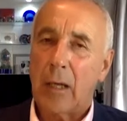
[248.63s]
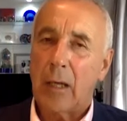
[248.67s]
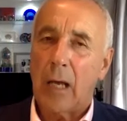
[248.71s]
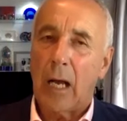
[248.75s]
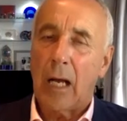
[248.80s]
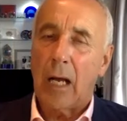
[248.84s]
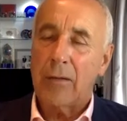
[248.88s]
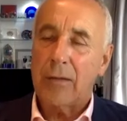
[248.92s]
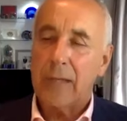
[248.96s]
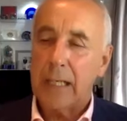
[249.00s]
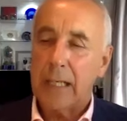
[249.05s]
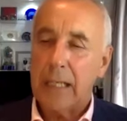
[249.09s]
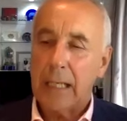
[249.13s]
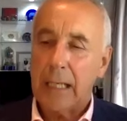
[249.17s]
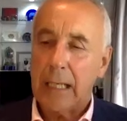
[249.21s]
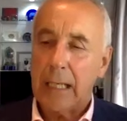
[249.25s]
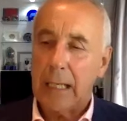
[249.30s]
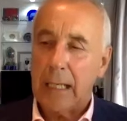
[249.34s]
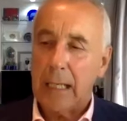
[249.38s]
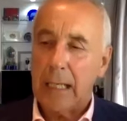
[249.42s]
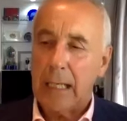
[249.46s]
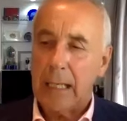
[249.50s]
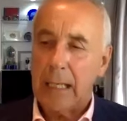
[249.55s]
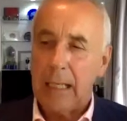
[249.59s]
I think
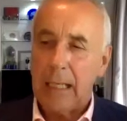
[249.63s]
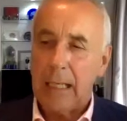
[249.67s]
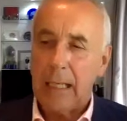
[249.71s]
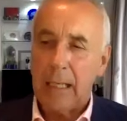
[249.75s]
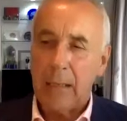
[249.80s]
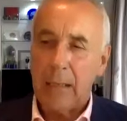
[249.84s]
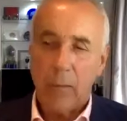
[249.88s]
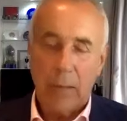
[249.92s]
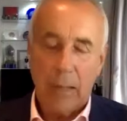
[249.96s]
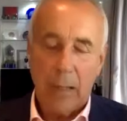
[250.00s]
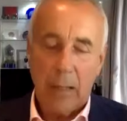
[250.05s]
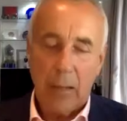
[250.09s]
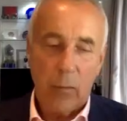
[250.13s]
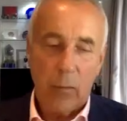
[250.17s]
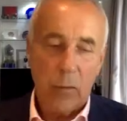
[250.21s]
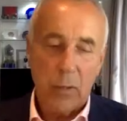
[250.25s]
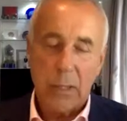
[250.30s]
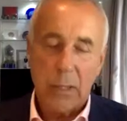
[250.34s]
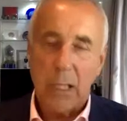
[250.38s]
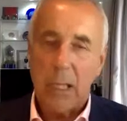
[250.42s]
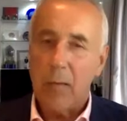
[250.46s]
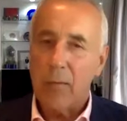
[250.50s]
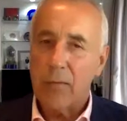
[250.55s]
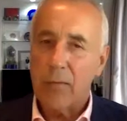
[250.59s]
he was
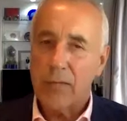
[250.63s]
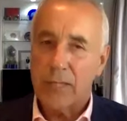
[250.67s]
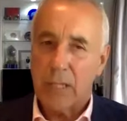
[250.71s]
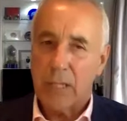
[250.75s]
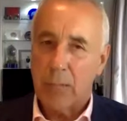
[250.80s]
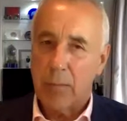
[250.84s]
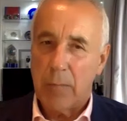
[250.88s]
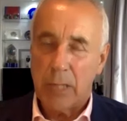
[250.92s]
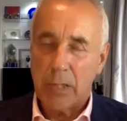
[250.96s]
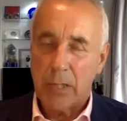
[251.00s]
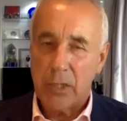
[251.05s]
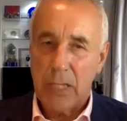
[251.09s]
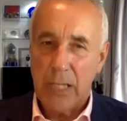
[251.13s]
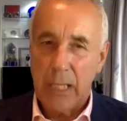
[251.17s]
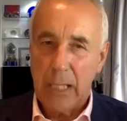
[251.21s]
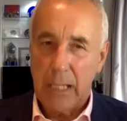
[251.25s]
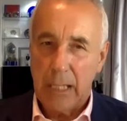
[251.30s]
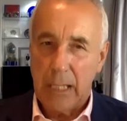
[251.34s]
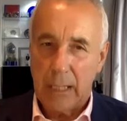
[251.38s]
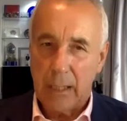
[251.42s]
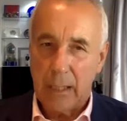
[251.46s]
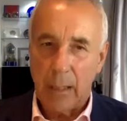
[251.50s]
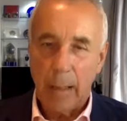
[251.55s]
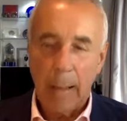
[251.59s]
loved so much
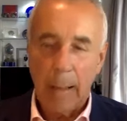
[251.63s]
here